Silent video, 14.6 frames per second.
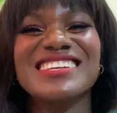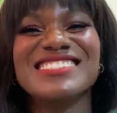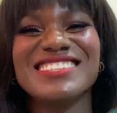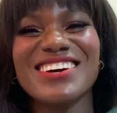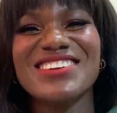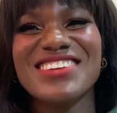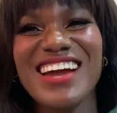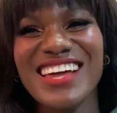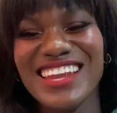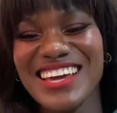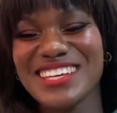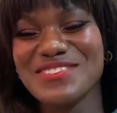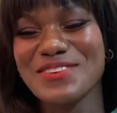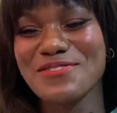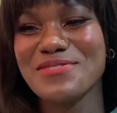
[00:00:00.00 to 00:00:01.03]
So Yala
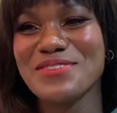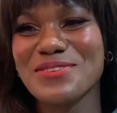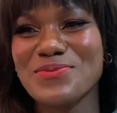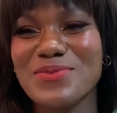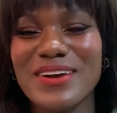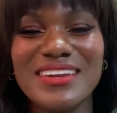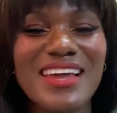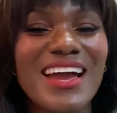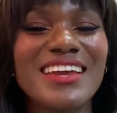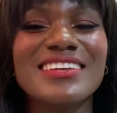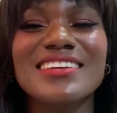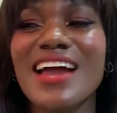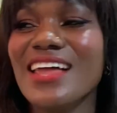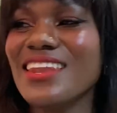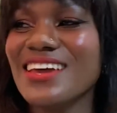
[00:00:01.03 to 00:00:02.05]
is my favorite word. Like
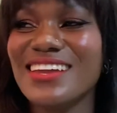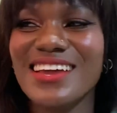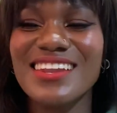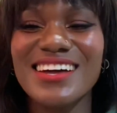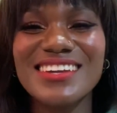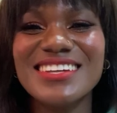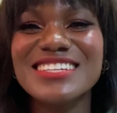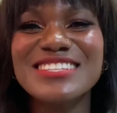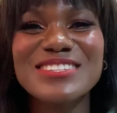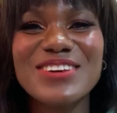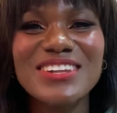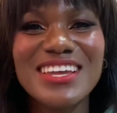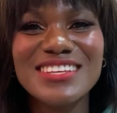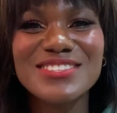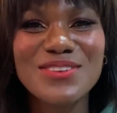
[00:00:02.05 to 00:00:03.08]
Yala, let's
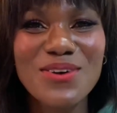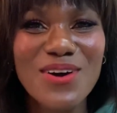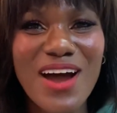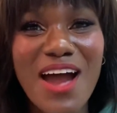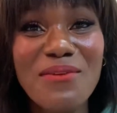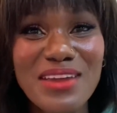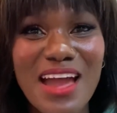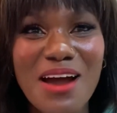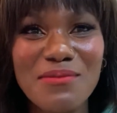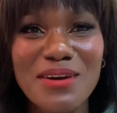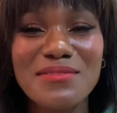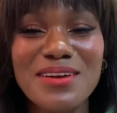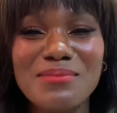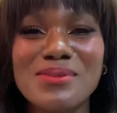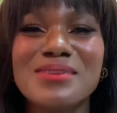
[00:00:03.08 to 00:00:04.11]
go, hurry up,
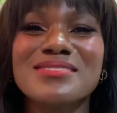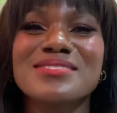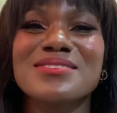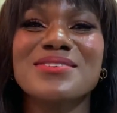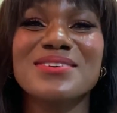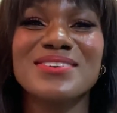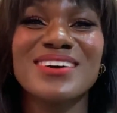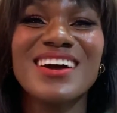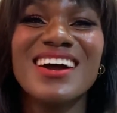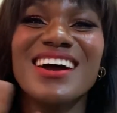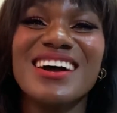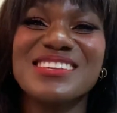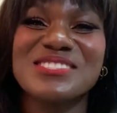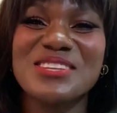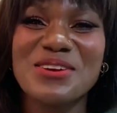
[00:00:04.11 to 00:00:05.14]
let's go.
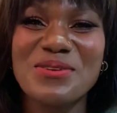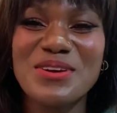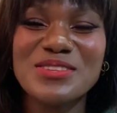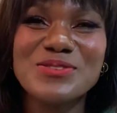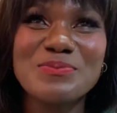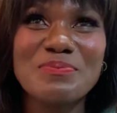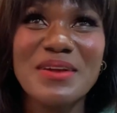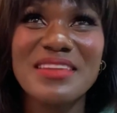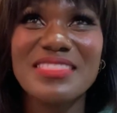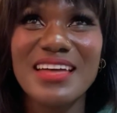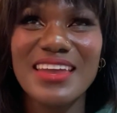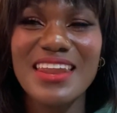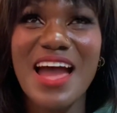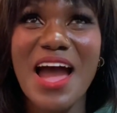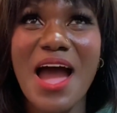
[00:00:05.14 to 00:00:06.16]
So you're going to pick
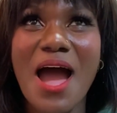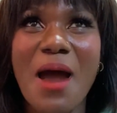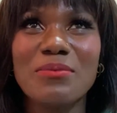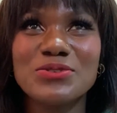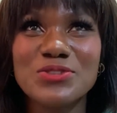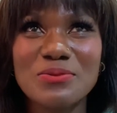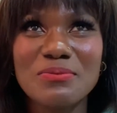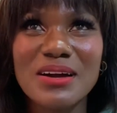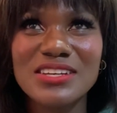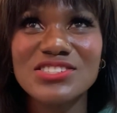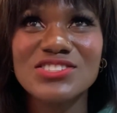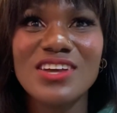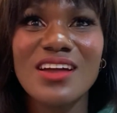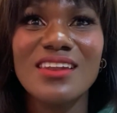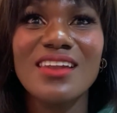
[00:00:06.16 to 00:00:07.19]
that up. So
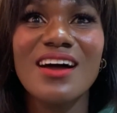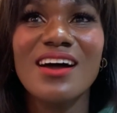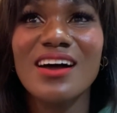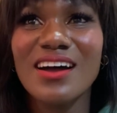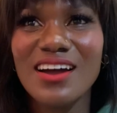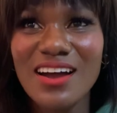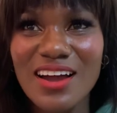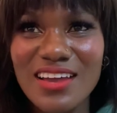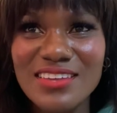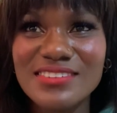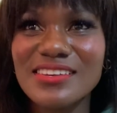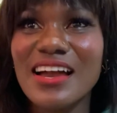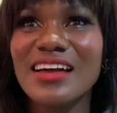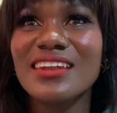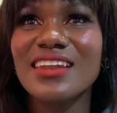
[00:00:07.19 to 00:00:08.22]
mashallah,
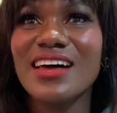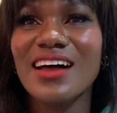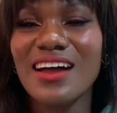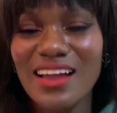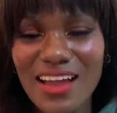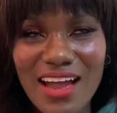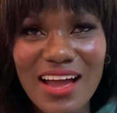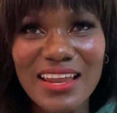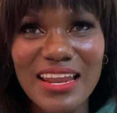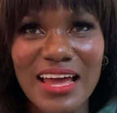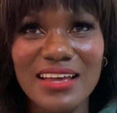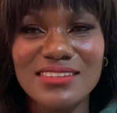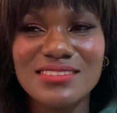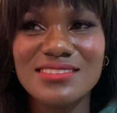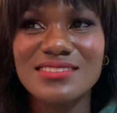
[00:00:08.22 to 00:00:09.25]
Yala,
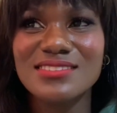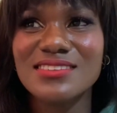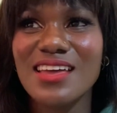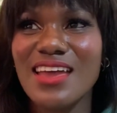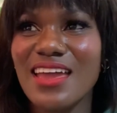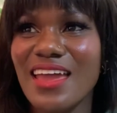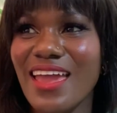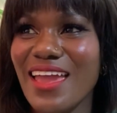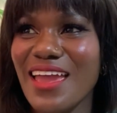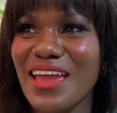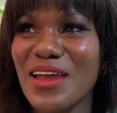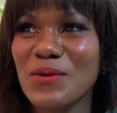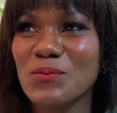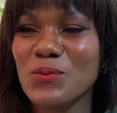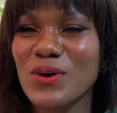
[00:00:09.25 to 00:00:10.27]
colors.
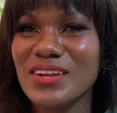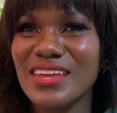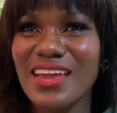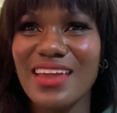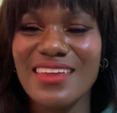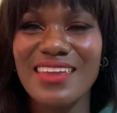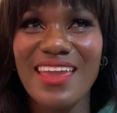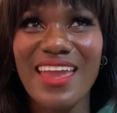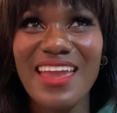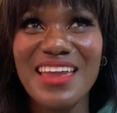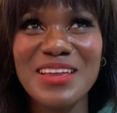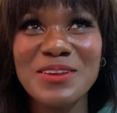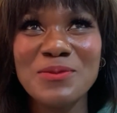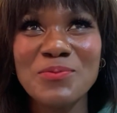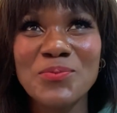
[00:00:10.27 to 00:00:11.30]
And what
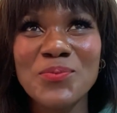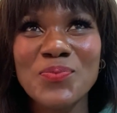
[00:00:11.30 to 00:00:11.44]
again?